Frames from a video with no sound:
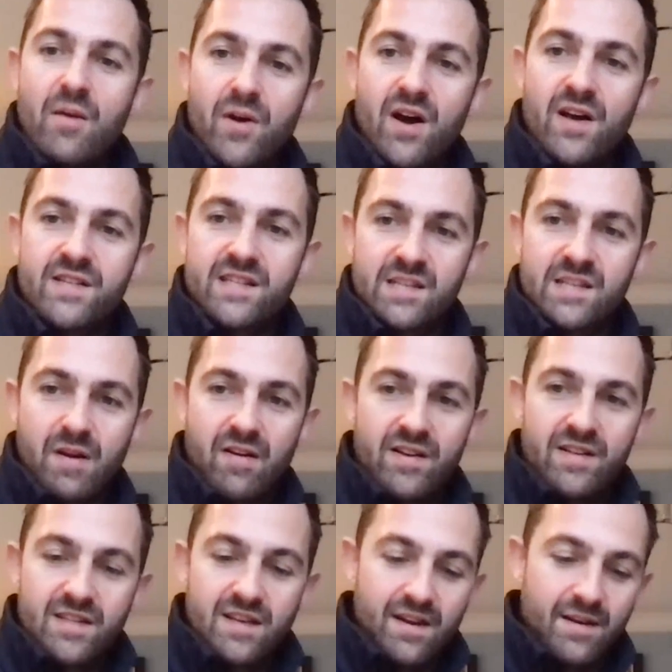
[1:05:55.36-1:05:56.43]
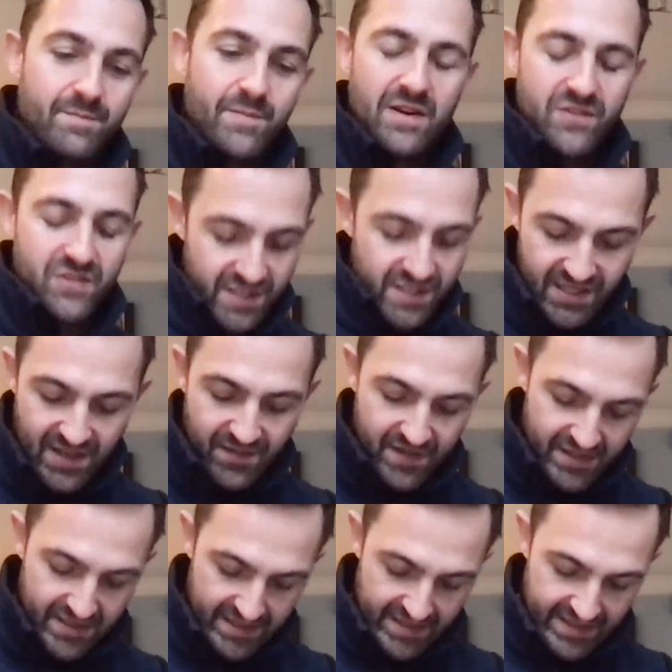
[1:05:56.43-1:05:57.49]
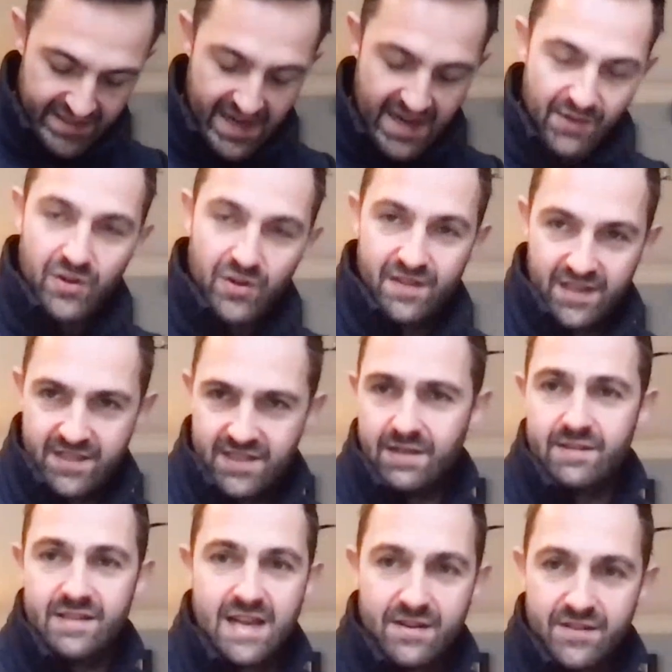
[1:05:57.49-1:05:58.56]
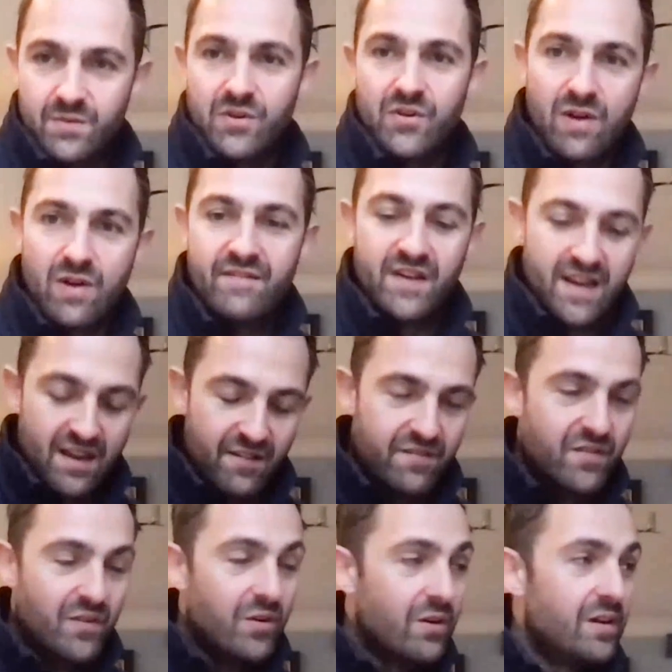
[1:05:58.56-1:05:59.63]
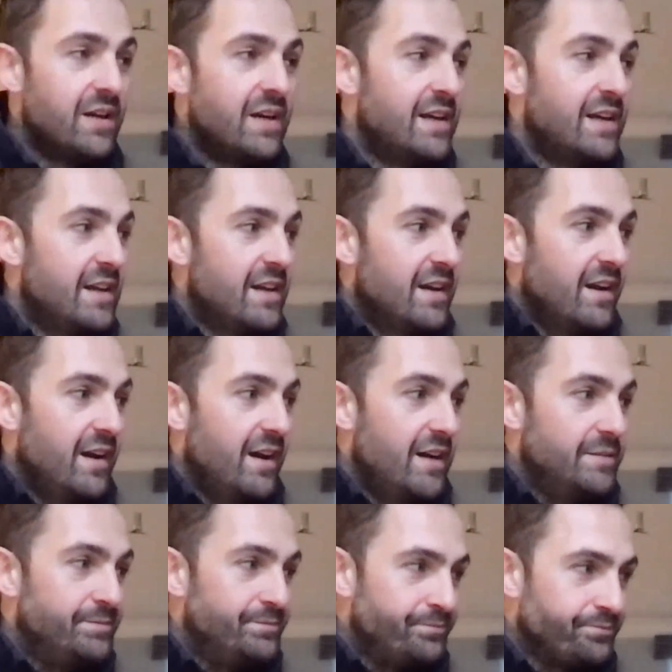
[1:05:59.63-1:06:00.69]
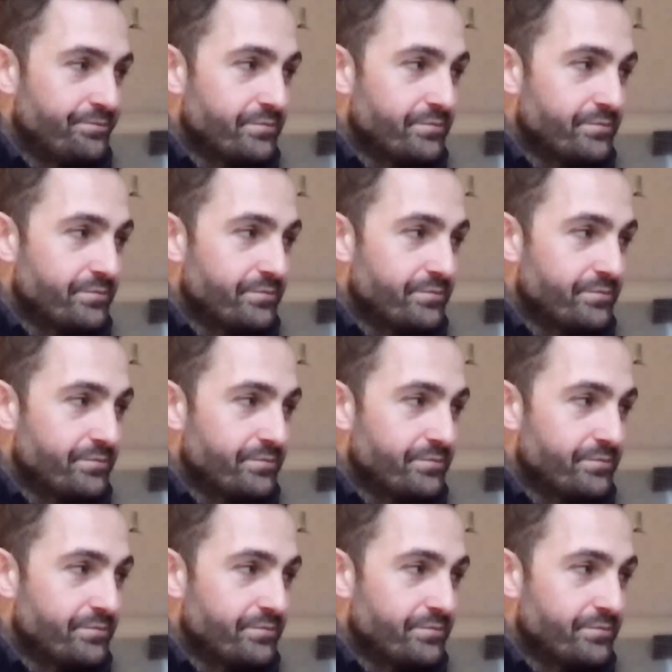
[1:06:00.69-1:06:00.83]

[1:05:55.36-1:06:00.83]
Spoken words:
own personal experience, and I'd be interested to see if this is exactly what this sounds like you're advocating for. To